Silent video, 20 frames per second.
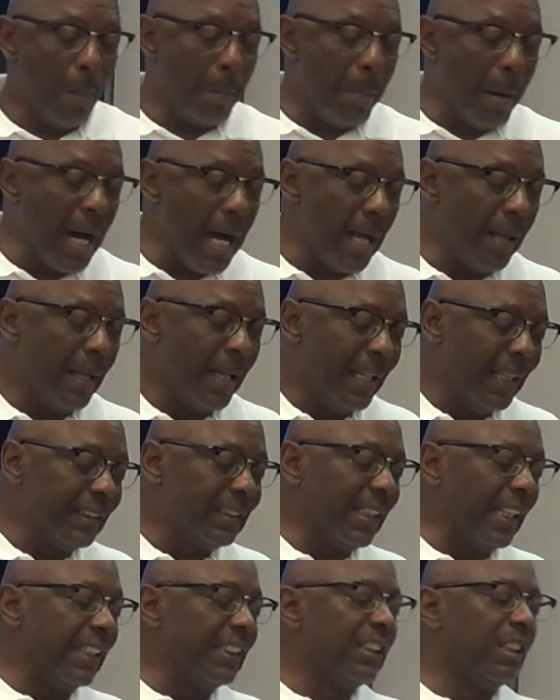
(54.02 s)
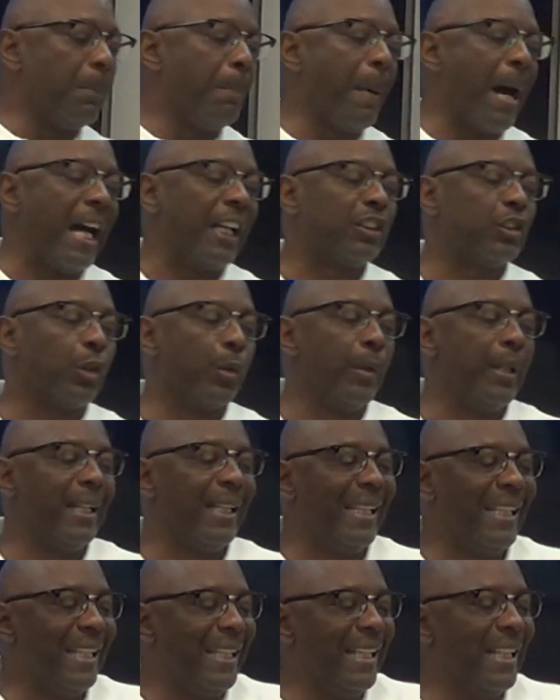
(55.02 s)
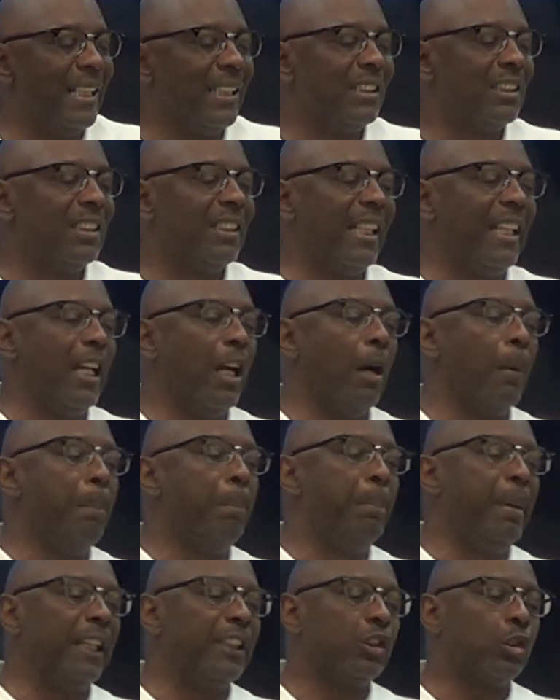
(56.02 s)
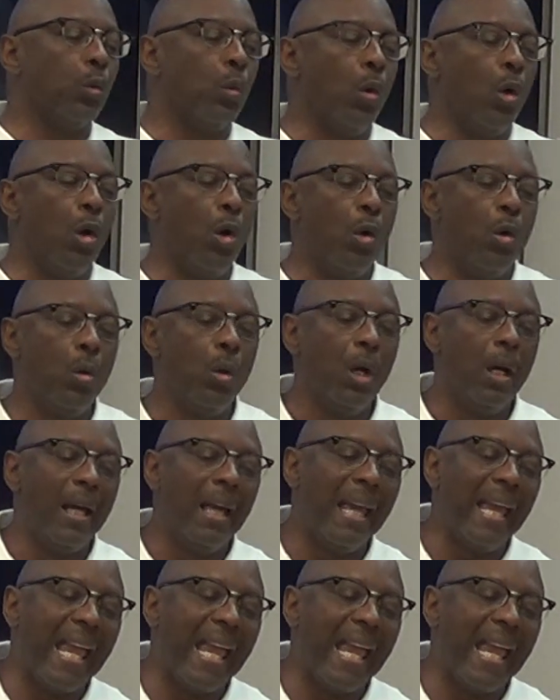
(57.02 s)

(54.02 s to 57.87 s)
But it says debauchery is the habitual